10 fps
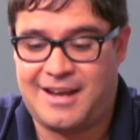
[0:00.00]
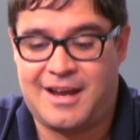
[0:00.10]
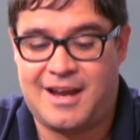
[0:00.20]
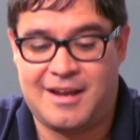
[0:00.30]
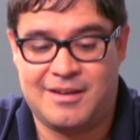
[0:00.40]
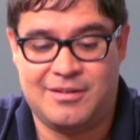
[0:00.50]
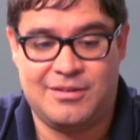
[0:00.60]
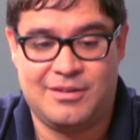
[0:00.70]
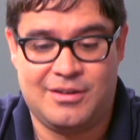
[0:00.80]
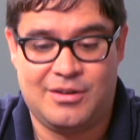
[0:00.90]
And
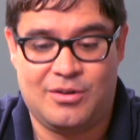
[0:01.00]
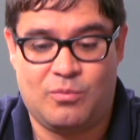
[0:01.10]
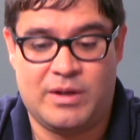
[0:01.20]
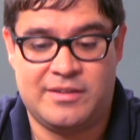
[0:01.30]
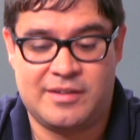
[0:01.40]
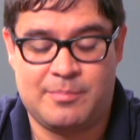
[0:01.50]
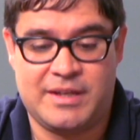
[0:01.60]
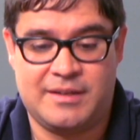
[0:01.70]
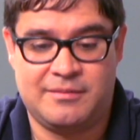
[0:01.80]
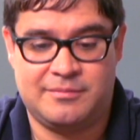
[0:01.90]
when
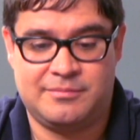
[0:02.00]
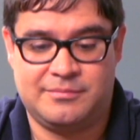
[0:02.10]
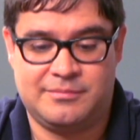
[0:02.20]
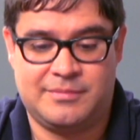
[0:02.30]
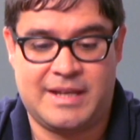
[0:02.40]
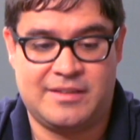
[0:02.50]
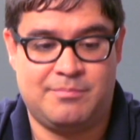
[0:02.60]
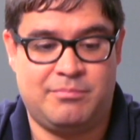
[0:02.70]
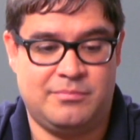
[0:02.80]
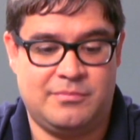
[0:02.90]
something gets,
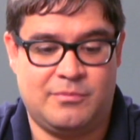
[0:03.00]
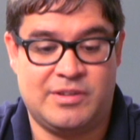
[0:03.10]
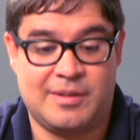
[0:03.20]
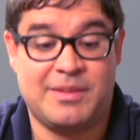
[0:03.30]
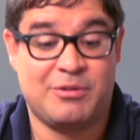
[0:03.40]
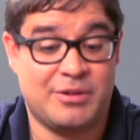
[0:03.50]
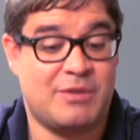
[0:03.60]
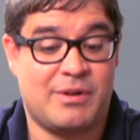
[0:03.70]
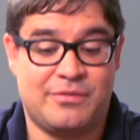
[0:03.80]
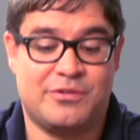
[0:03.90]
when something
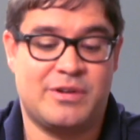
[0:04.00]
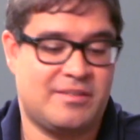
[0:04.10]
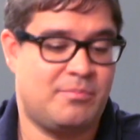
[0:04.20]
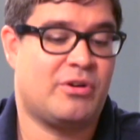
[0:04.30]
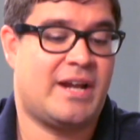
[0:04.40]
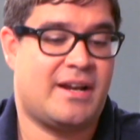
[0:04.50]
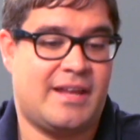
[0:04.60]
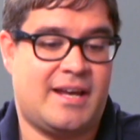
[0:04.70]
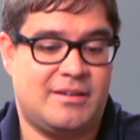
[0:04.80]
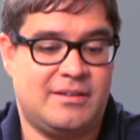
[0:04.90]
really wonderful gets born out of
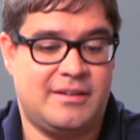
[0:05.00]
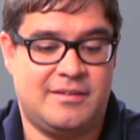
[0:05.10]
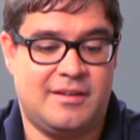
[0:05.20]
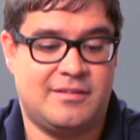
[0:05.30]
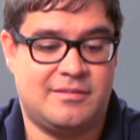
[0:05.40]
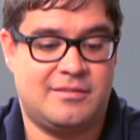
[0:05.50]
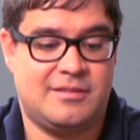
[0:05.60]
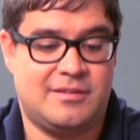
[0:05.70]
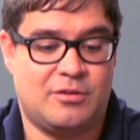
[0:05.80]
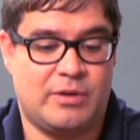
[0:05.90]
that, it's, it's,
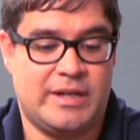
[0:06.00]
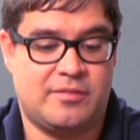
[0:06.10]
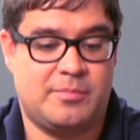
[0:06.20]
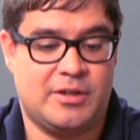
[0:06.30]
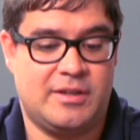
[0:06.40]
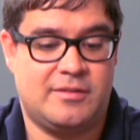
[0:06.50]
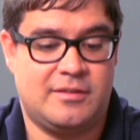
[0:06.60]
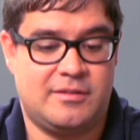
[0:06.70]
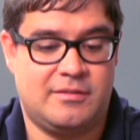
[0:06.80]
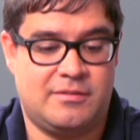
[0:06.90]
it's a great experience.
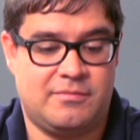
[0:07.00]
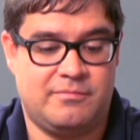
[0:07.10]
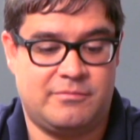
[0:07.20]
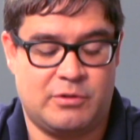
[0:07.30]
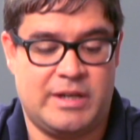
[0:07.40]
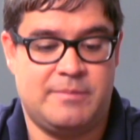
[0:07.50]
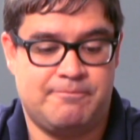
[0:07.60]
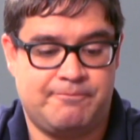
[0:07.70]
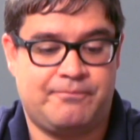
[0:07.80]
It's, it's great.